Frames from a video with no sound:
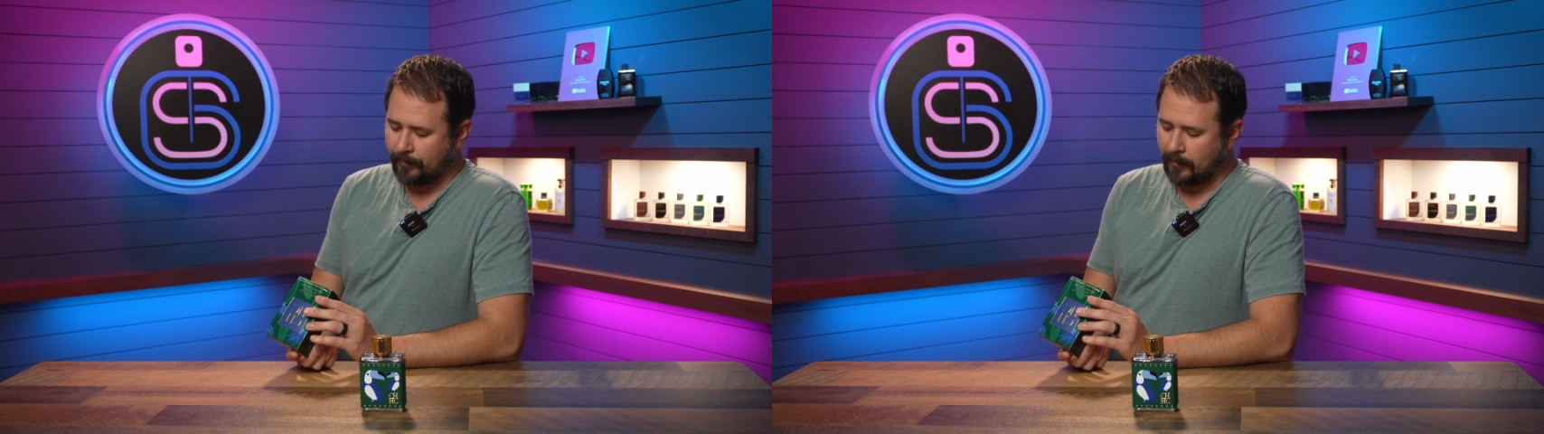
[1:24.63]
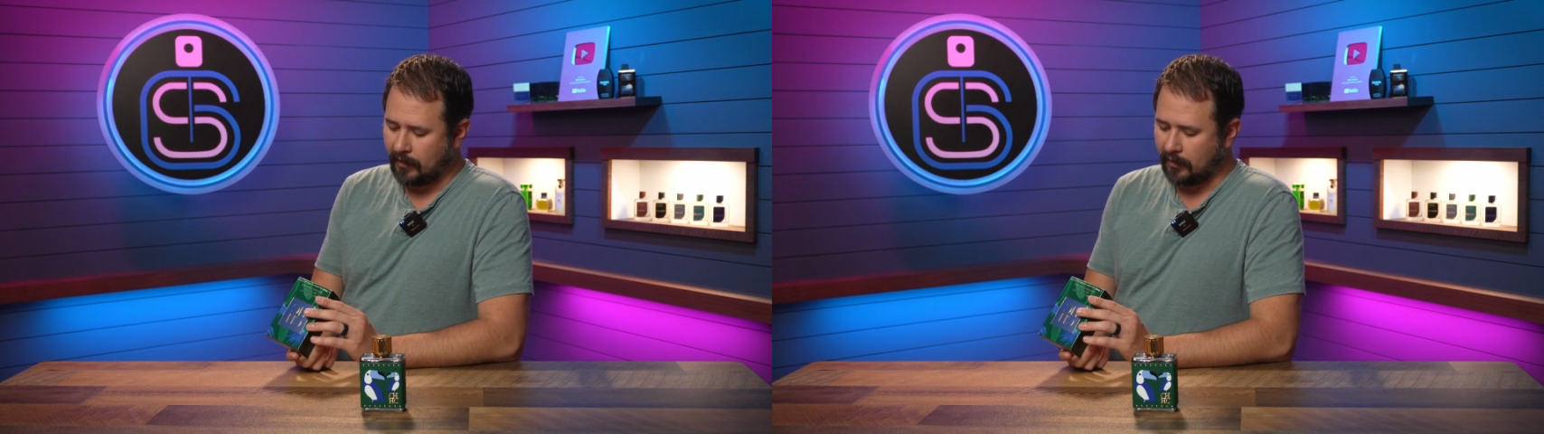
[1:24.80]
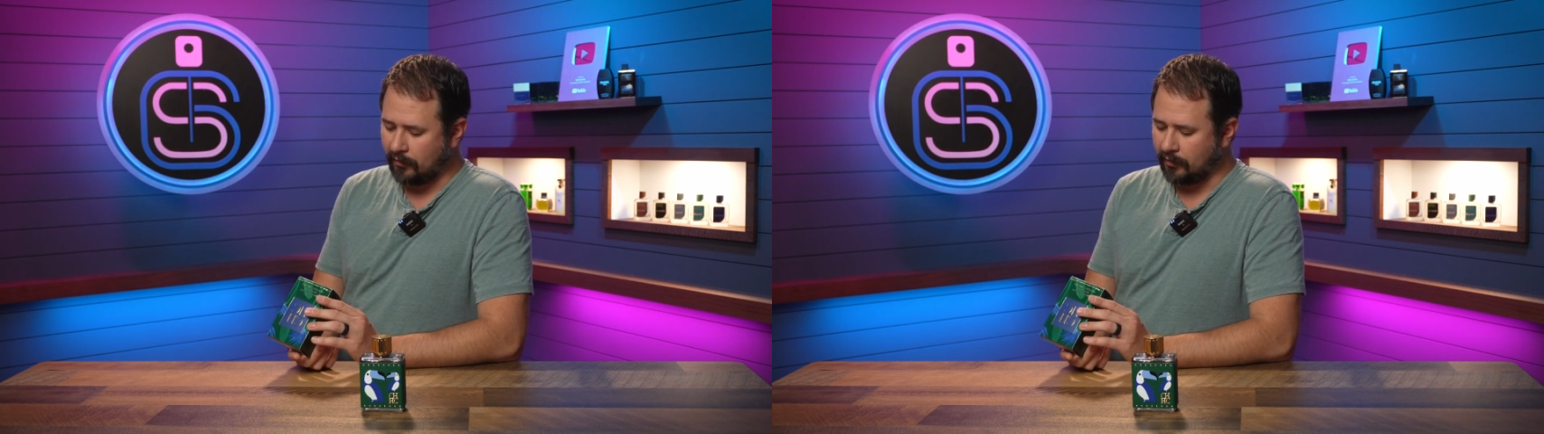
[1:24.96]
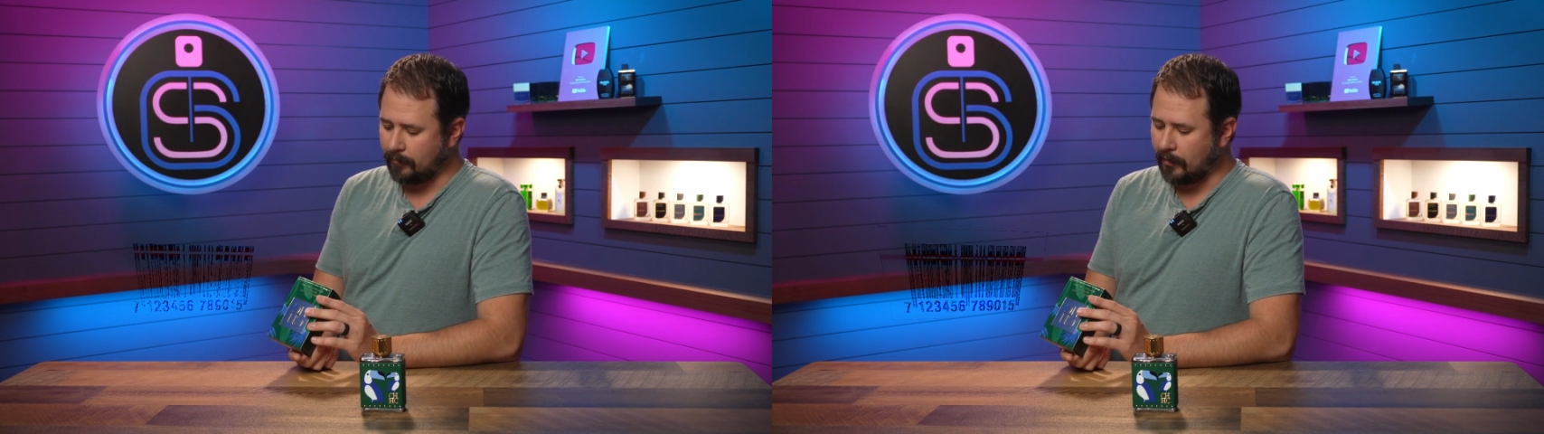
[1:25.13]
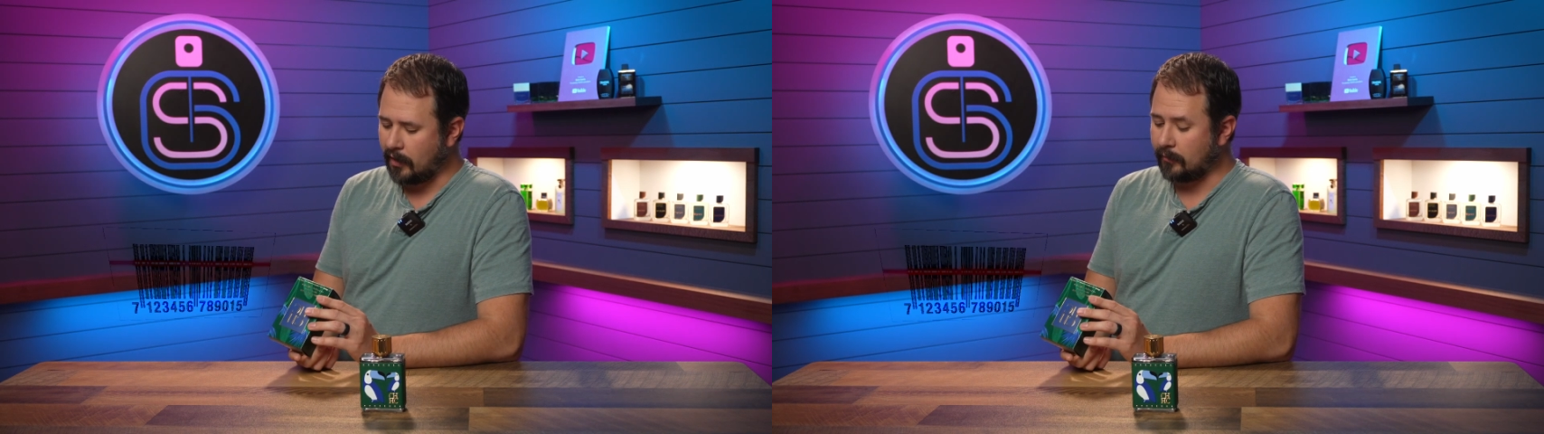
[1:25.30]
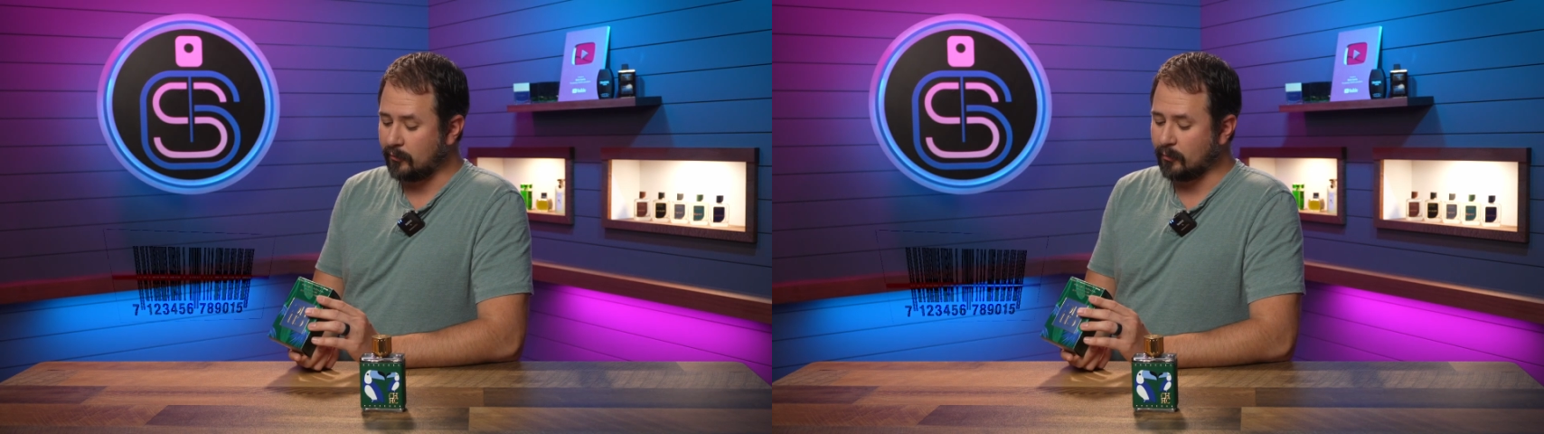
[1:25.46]
and on the
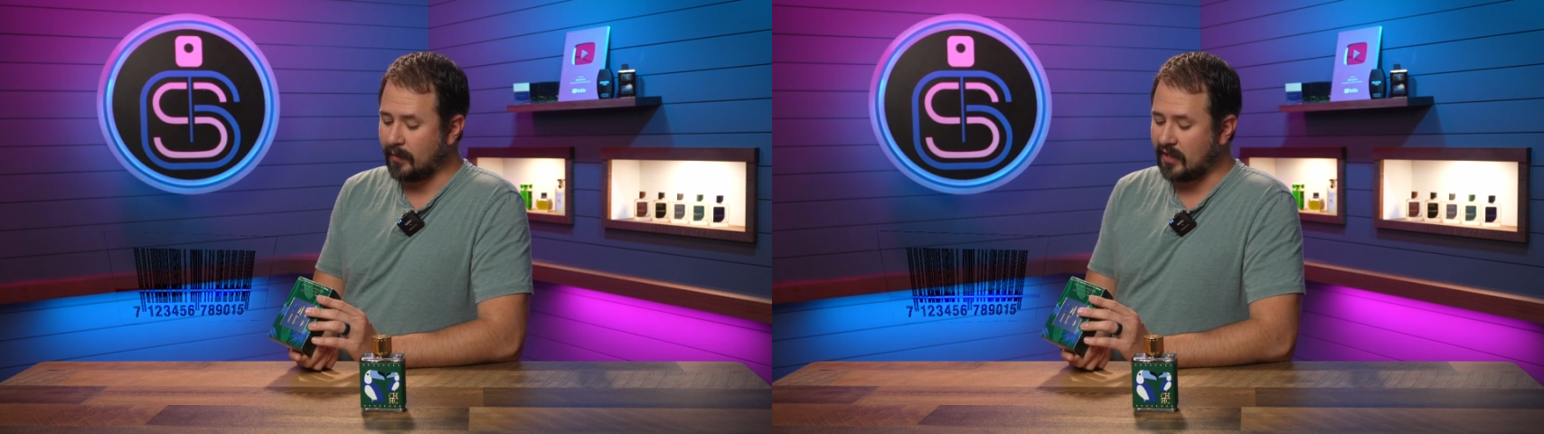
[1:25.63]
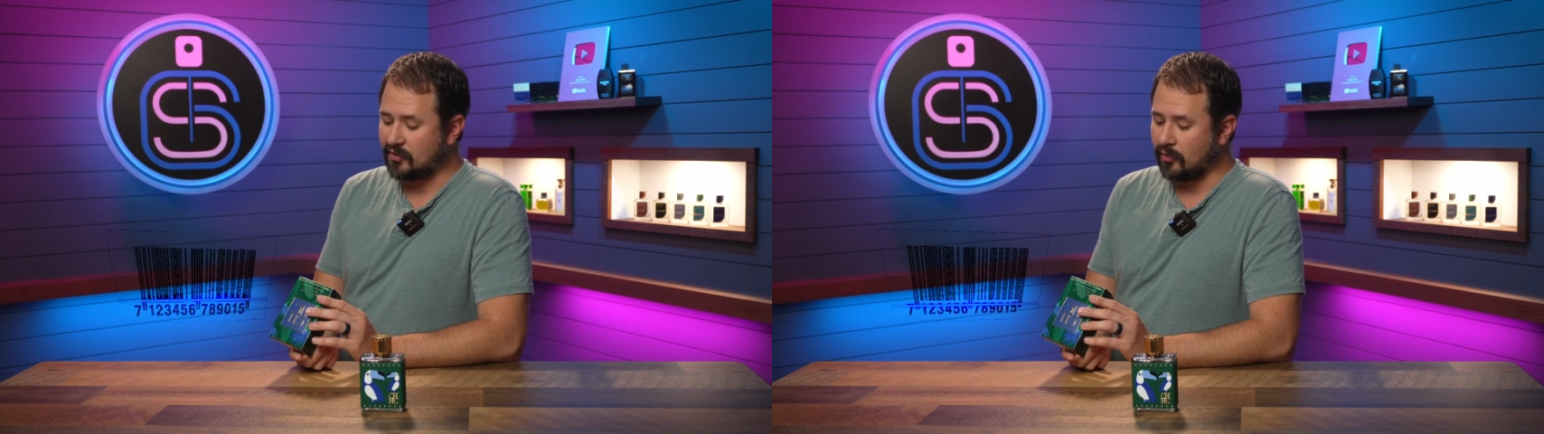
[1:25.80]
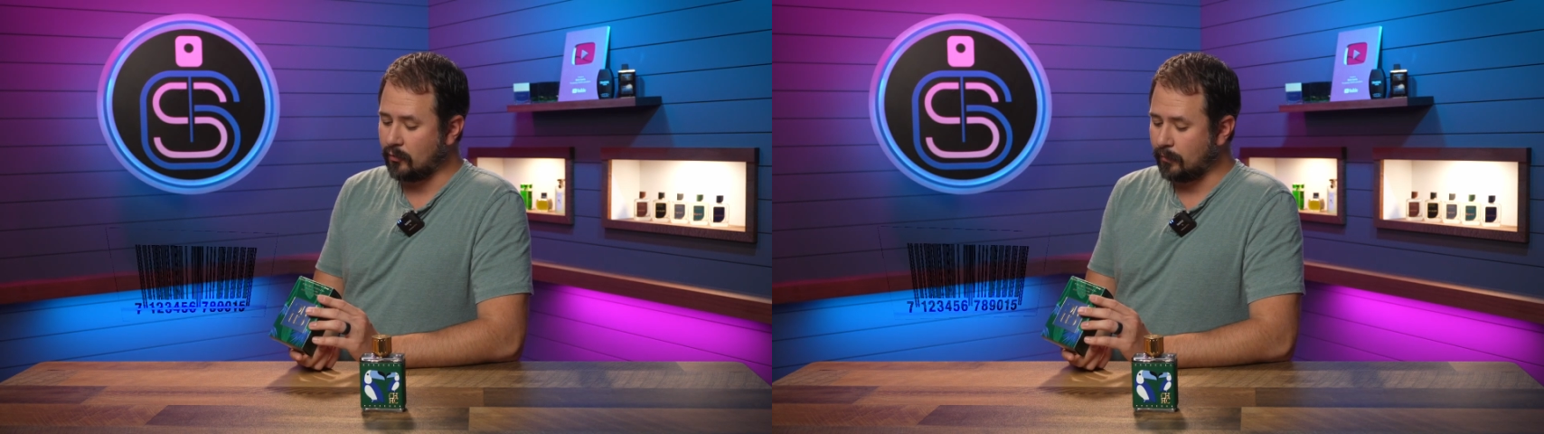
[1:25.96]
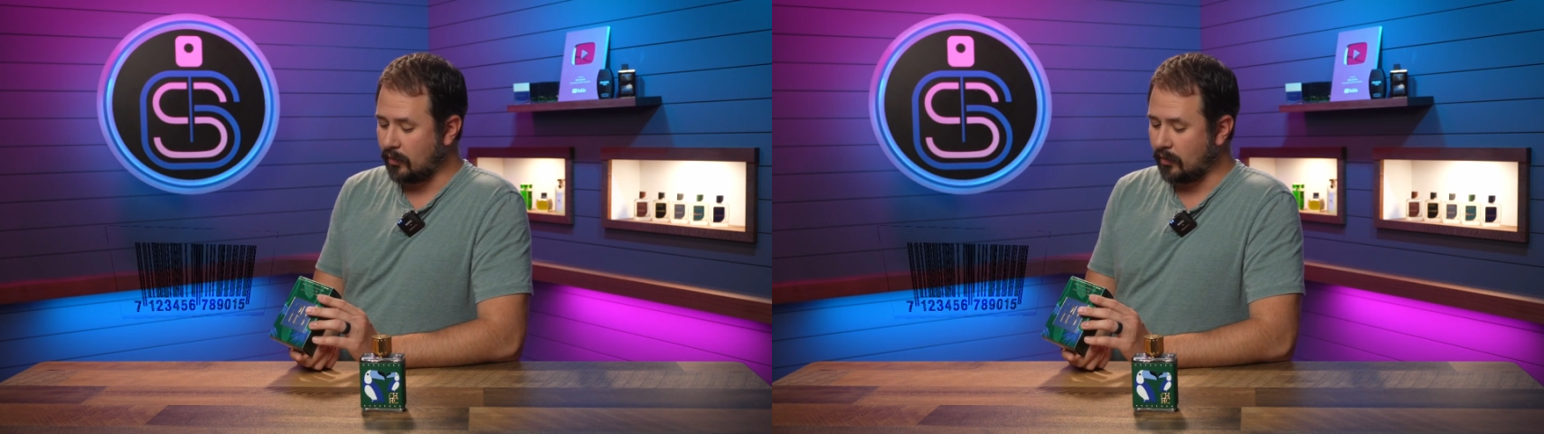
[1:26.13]
bottom, your badge code and